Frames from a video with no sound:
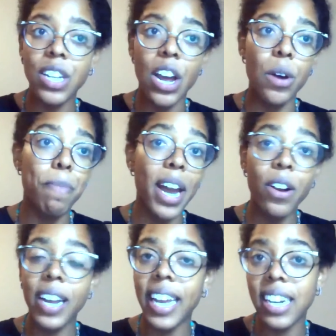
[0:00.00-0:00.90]
So
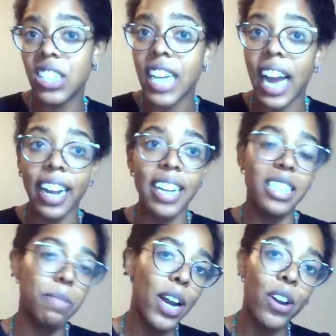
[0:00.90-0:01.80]
better heated
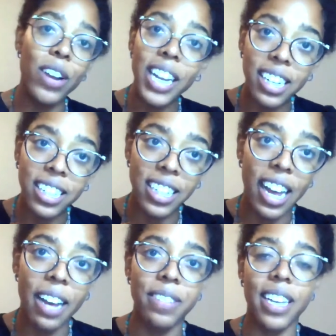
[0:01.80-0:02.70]
jackets, better heated
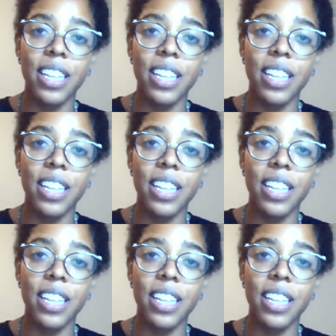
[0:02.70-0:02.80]
gloves.